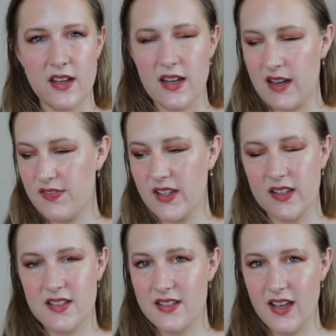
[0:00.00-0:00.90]
And I feel
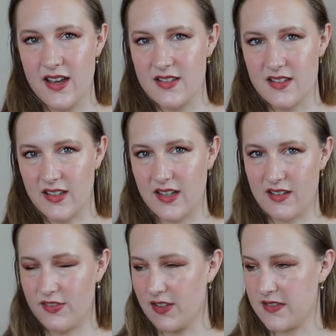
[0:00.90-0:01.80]
like this lasts like
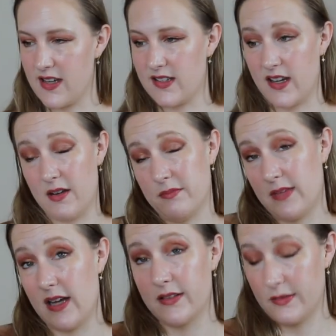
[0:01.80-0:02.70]
a full size item.
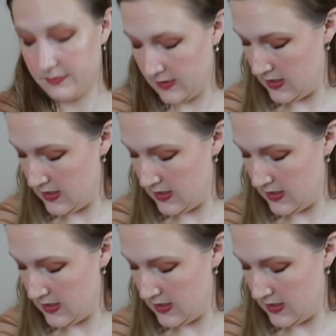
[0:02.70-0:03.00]
I don't know.